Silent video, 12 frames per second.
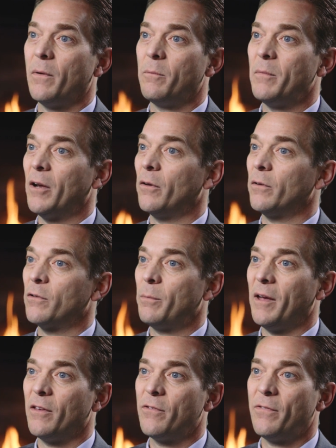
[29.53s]
metal
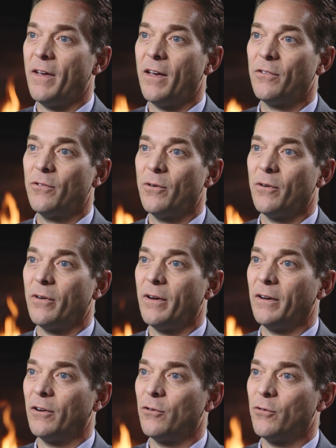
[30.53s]
expands faster
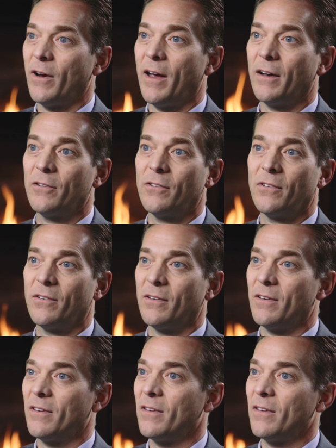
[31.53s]
and contracts